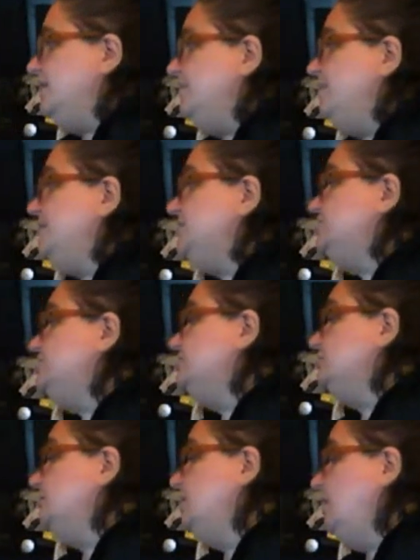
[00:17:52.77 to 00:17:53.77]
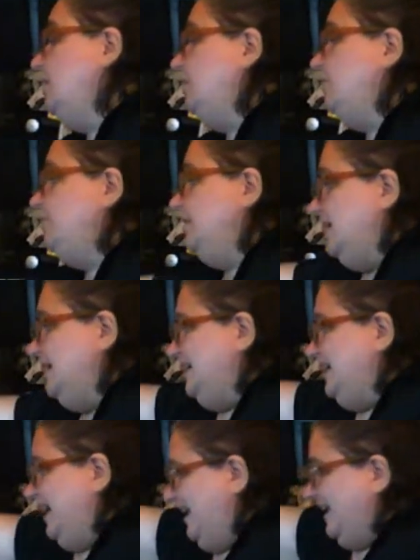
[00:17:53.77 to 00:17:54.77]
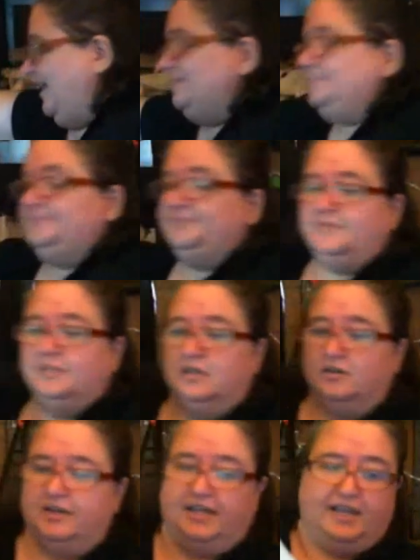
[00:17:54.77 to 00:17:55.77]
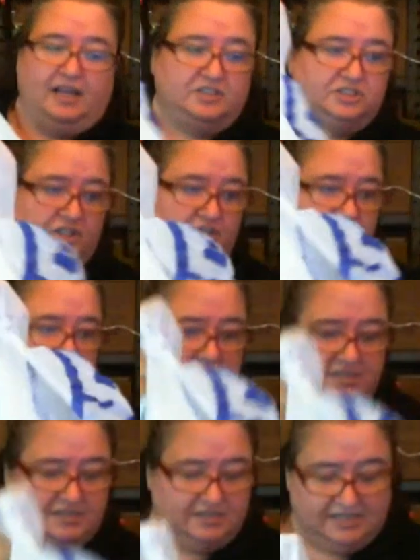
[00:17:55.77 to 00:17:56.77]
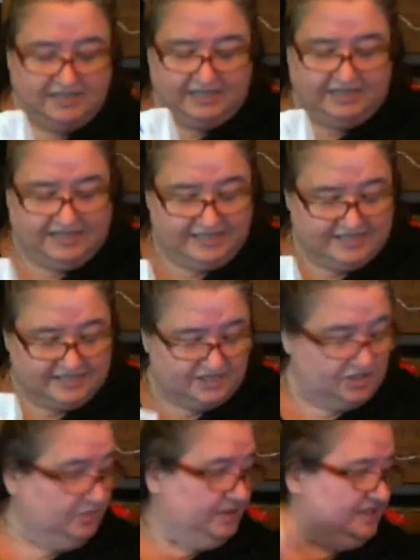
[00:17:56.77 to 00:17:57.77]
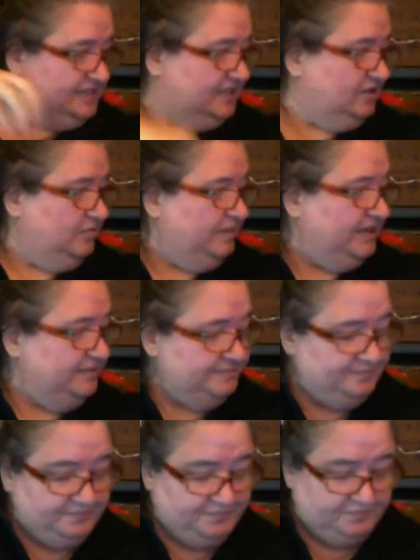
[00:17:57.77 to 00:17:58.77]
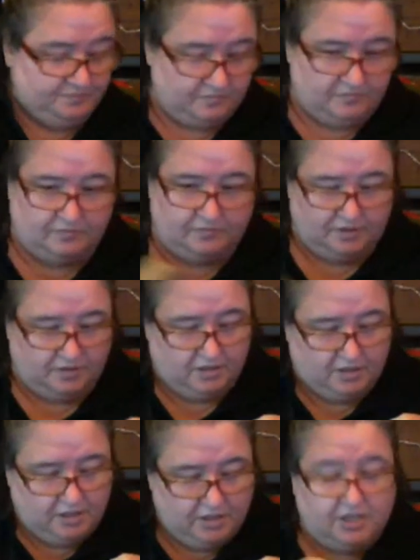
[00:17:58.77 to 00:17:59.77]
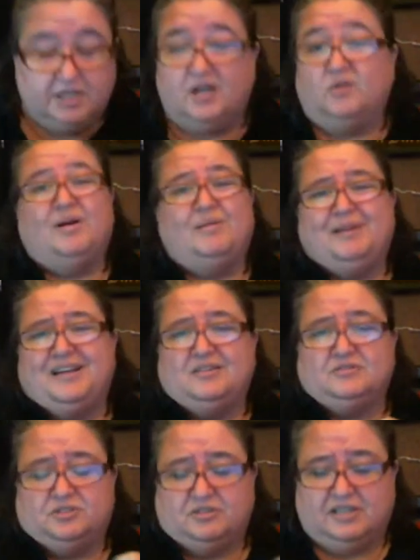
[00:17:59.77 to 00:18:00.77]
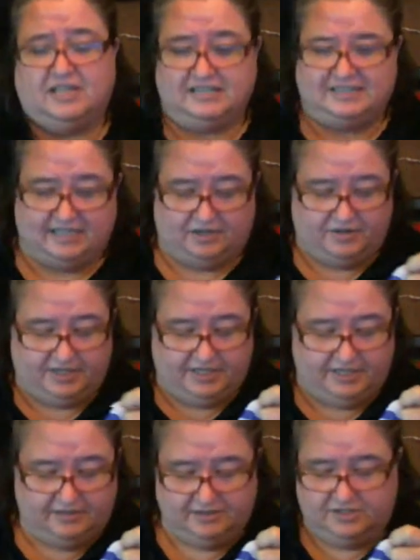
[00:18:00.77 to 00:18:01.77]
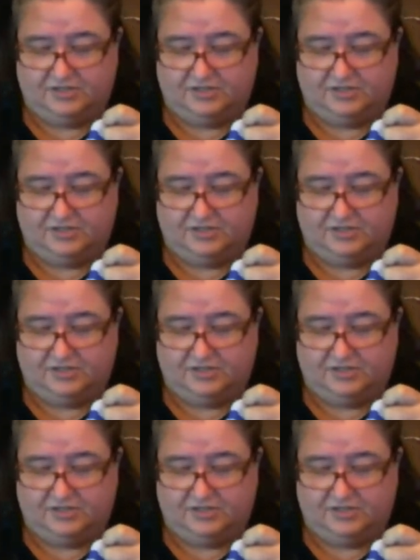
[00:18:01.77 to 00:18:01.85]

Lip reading: Let me make sure. Oh, yeah, okay, I'll show you this. This is no big deal, but you know, Rob and I don't do a lot of decorating.